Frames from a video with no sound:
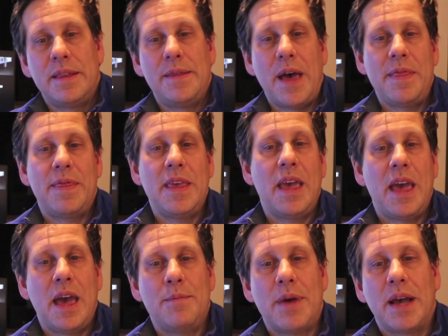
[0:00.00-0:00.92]
that the
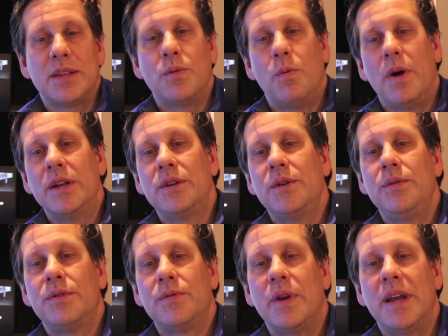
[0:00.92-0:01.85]

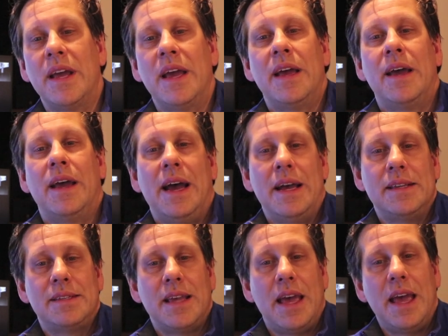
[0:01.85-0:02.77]
MX123
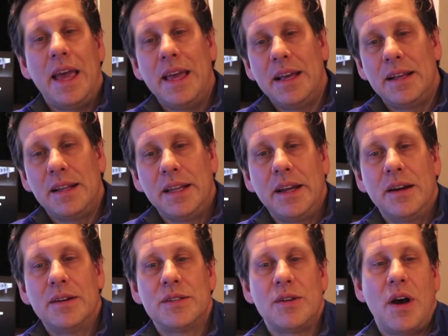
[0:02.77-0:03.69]
has a
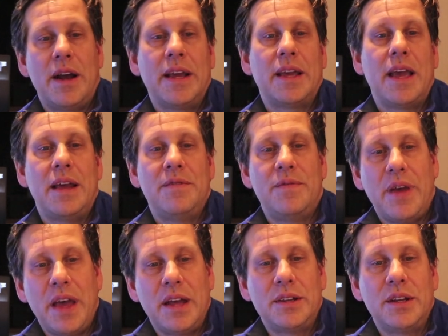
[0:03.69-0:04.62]
clear sonic
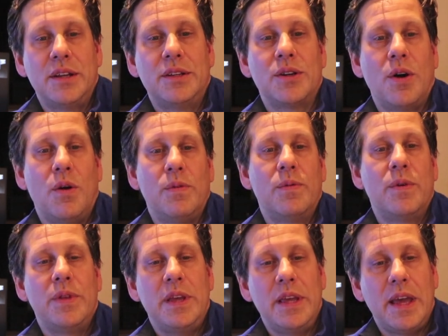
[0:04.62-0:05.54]
advantage
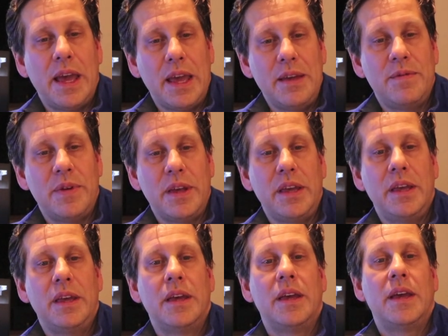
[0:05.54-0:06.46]
over the AV